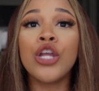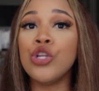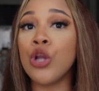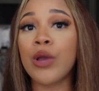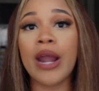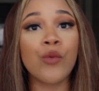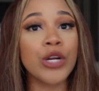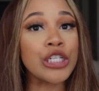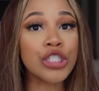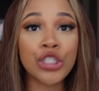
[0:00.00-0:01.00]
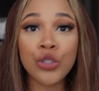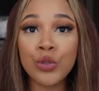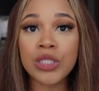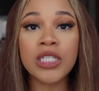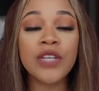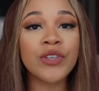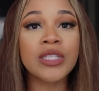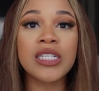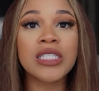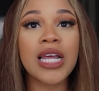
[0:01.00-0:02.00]
you know, got to wear your suits and
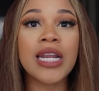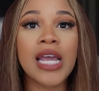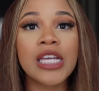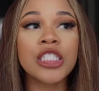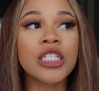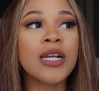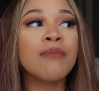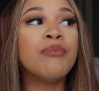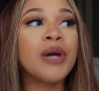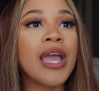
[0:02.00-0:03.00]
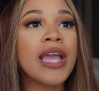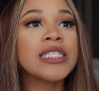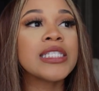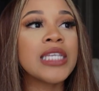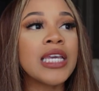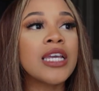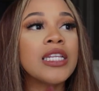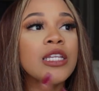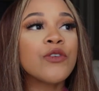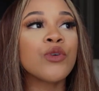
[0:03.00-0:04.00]
different things of that nature. But
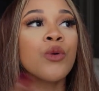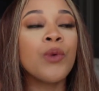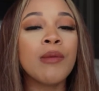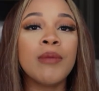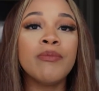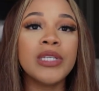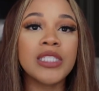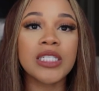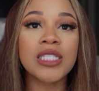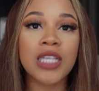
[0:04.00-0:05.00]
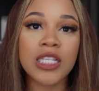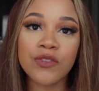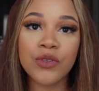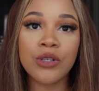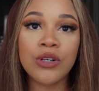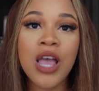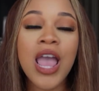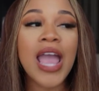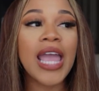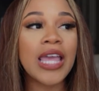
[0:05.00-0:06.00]
seeing different women be successful
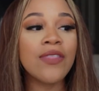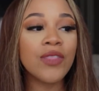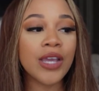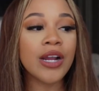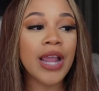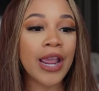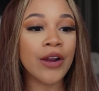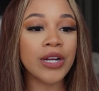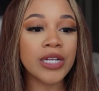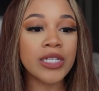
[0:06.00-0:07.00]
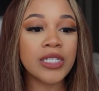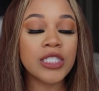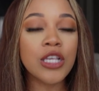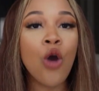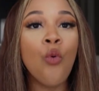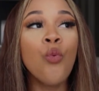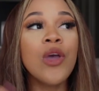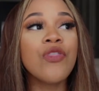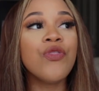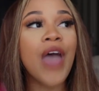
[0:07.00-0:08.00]
in their areas
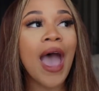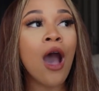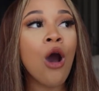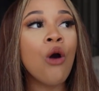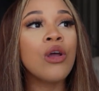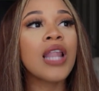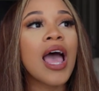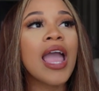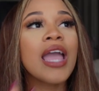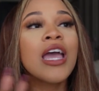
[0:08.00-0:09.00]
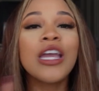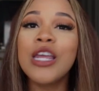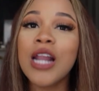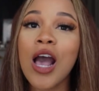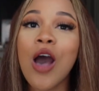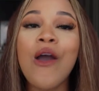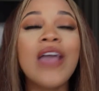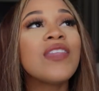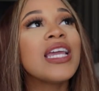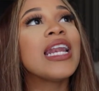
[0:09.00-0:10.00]
without, like, you know,
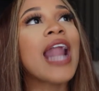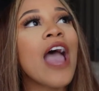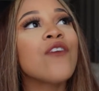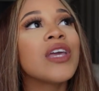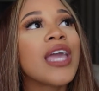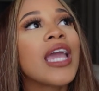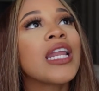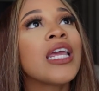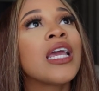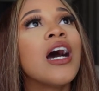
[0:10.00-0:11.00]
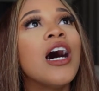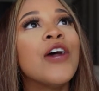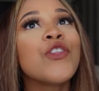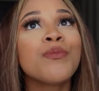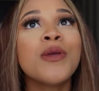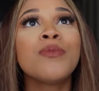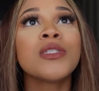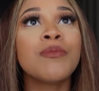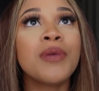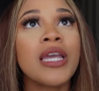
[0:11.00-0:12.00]
and then navigating other
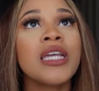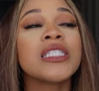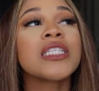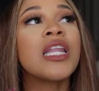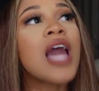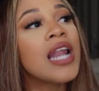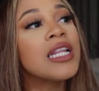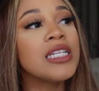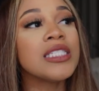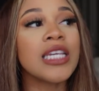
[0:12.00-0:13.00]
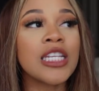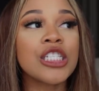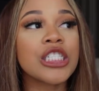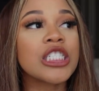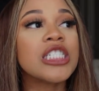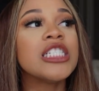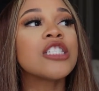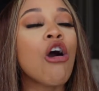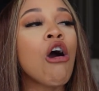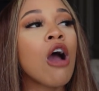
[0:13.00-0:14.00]
people's opinions. A lot of these
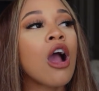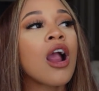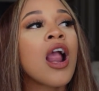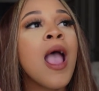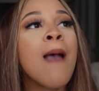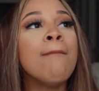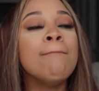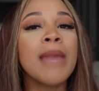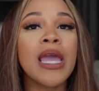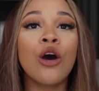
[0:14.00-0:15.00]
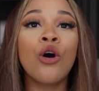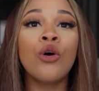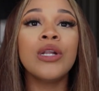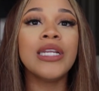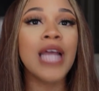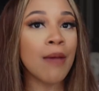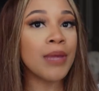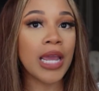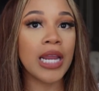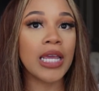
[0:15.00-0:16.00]
industries are male
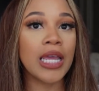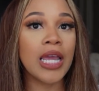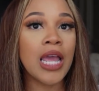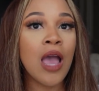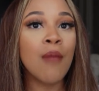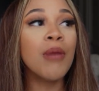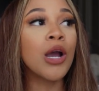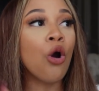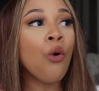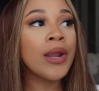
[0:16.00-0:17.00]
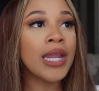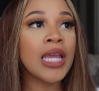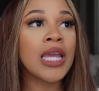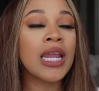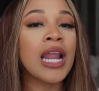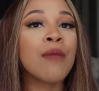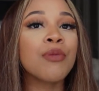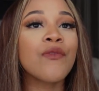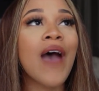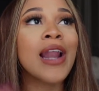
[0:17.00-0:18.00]
dominated, but going in and
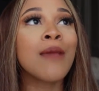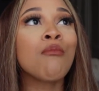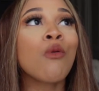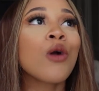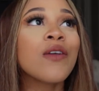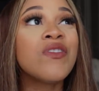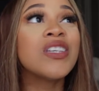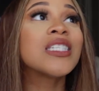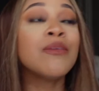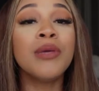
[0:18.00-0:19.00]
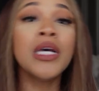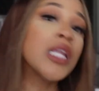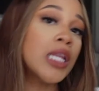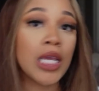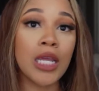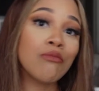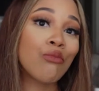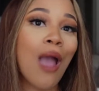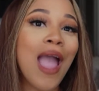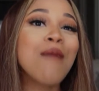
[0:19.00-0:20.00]
providing more visibility,
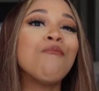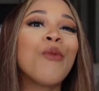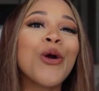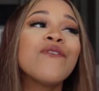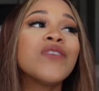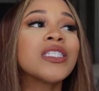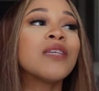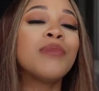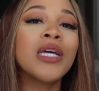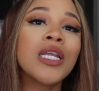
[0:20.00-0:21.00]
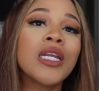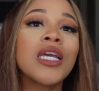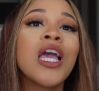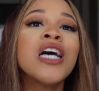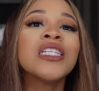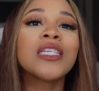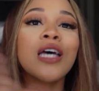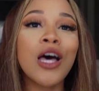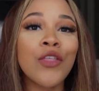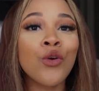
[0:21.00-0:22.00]
right? More visibility
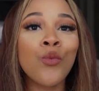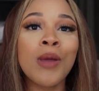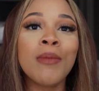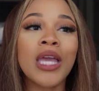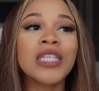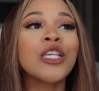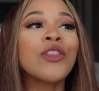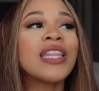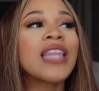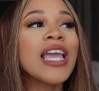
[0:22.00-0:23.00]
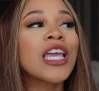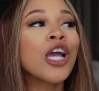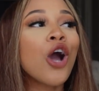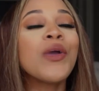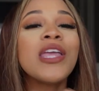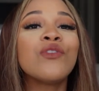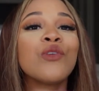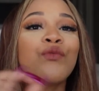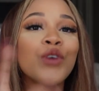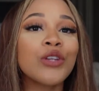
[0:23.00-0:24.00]
to other women so that they can go
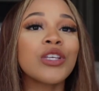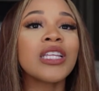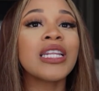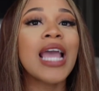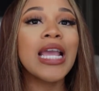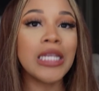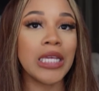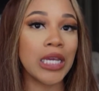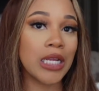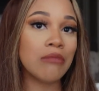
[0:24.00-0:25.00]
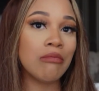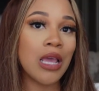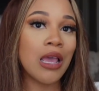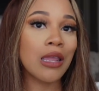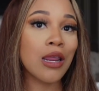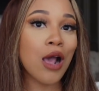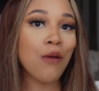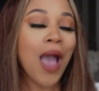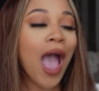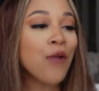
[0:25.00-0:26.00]
even further than they did. You
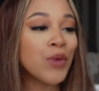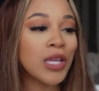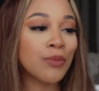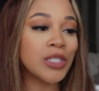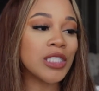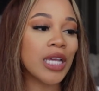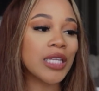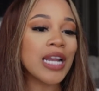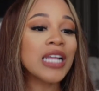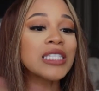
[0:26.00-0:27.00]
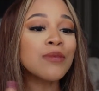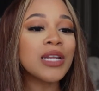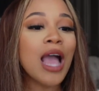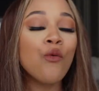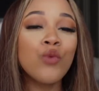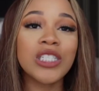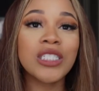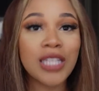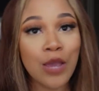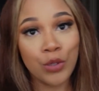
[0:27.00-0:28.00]
know, I really appreciate that. Now, something I wish
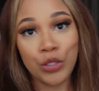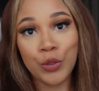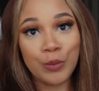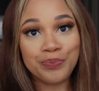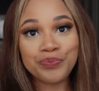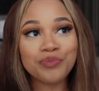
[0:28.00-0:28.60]
that they would do,